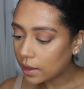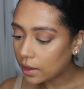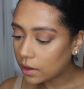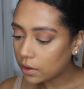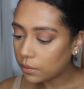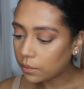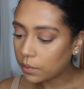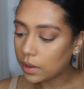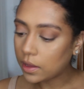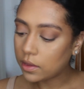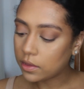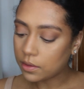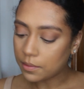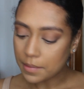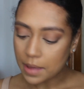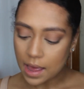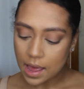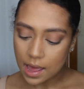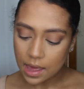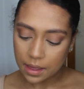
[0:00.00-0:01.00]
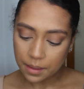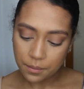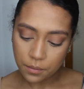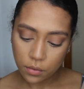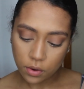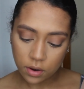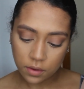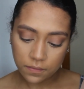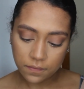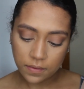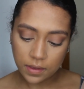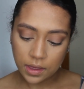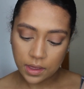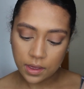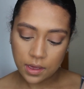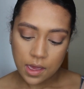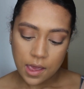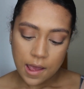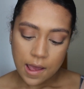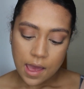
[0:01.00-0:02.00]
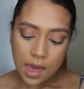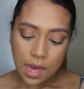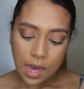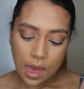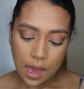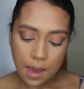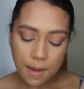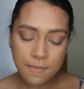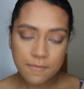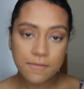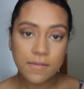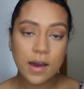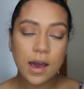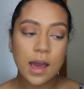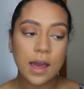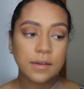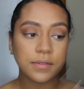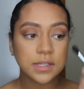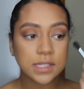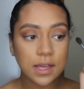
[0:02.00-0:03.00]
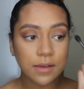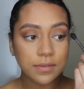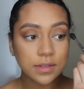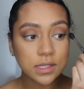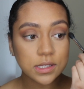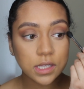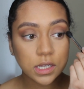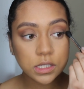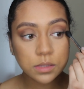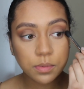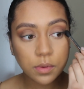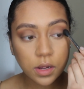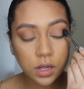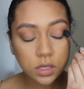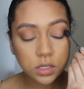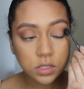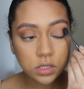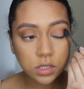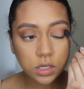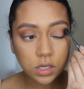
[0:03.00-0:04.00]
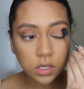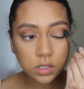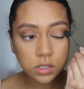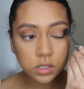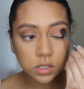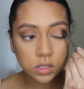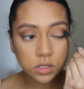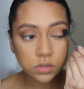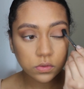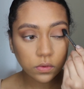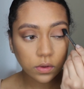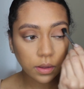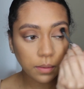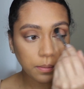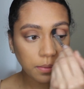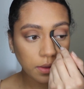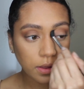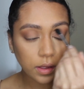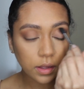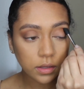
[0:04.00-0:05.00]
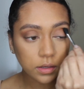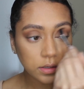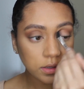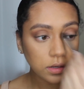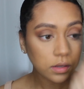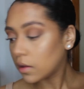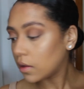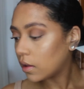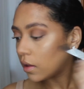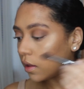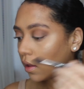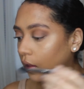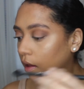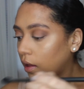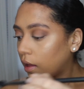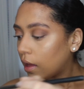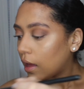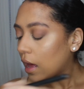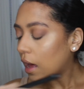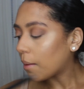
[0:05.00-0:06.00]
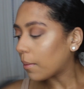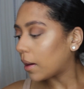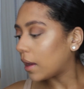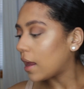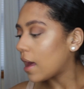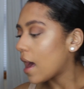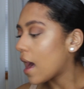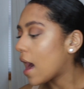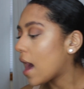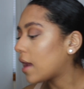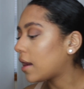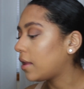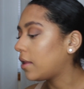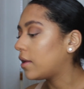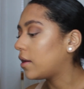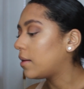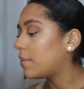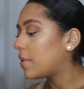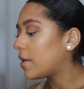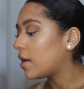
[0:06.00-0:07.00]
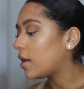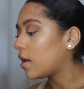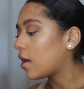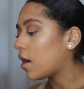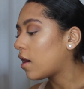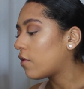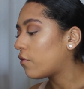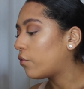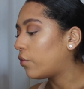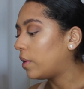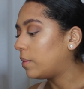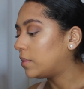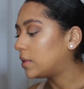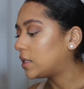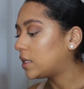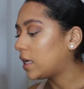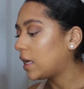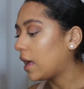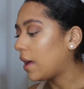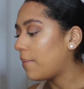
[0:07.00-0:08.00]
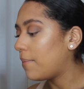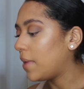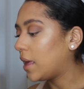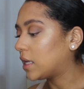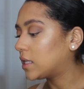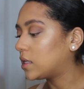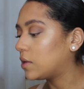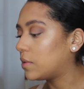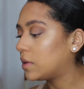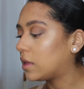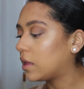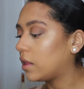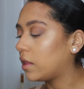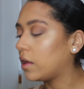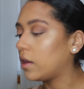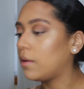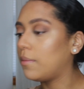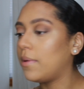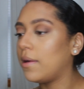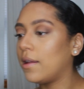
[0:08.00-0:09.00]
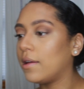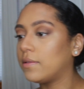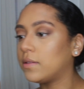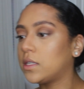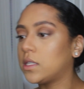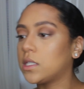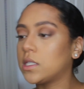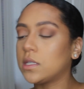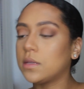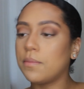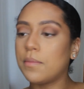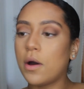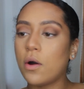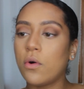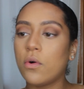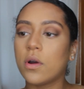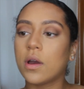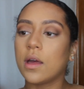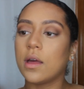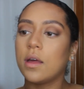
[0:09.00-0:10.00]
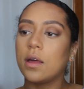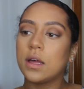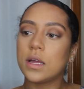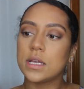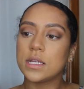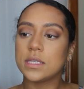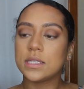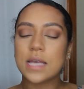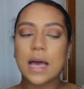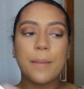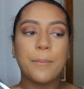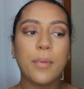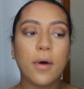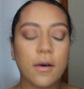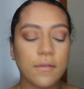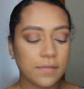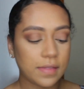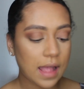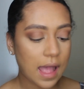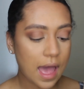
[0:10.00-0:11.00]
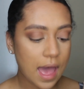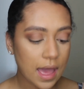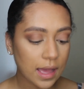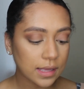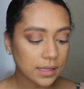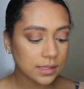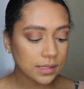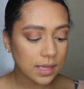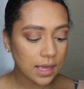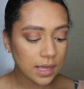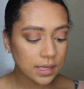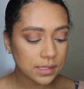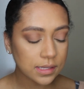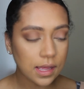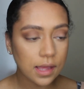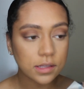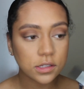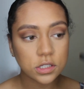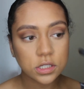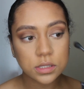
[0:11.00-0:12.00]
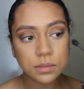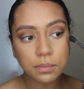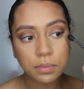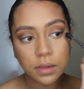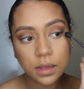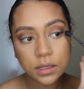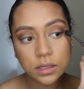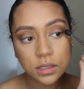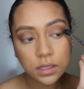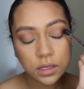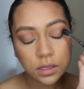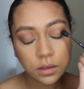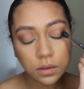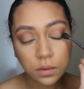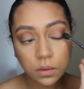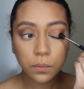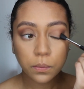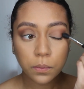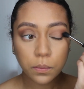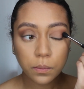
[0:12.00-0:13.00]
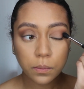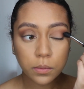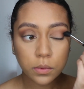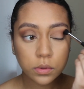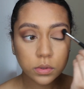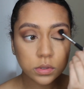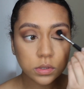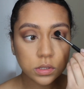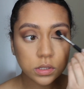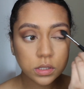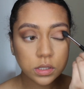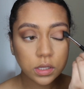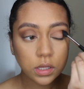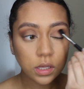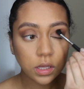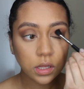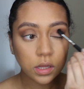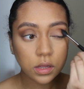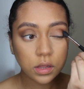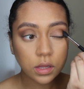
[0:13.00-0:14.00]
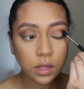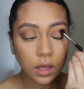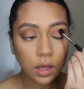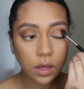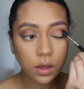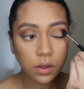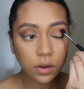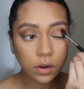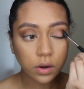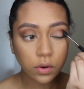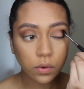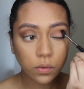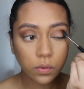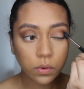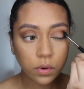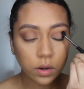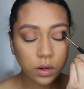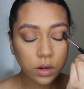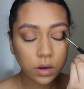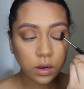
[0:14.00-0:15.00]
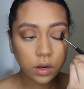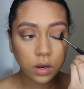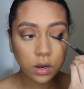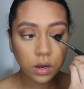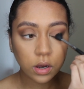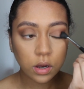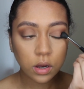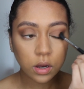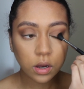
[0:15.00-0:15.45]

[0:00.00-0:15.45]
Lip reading: in with my Morphe M576 brush and just reblend. I'm going to add a little bit of Whimsy and mix it with a little bit of Smoke. Tap off the excess and just blend it. Mostly in the outer corner.